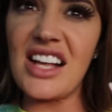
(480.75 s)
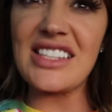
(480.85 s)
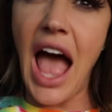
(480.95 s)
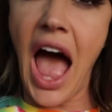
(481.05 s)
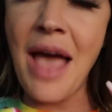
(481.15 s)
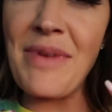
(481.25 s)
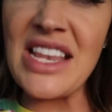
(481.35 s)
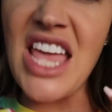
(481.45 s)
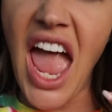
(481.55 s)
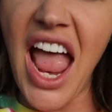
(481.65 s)
because I'm
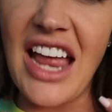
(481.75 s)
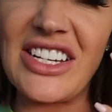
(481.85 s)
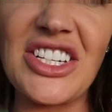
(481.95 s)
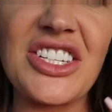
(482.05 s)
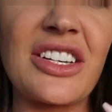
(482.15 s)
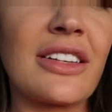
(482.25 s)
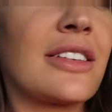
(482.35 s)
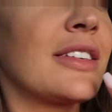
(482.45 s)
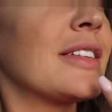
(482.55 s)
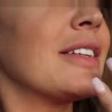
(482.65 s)
engaged.
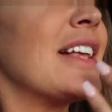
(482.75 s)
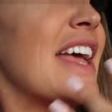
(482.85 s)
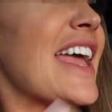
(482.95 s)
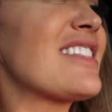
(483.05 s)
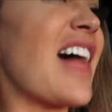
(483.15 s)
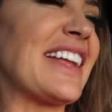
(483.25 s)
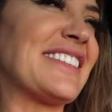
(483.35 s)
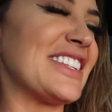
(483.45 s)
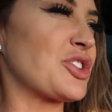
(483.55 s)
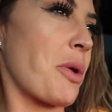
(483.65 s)
He
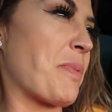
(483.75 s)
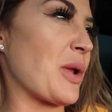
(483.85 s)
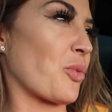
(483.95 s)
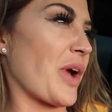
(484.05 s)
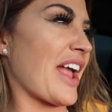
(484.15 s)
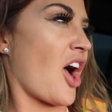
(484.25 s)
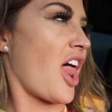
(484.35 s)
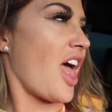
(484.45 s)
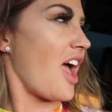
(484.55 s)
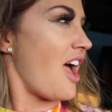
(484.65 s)
liked it, so he put a ring
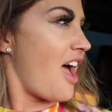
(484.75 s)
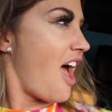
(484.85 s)
on it.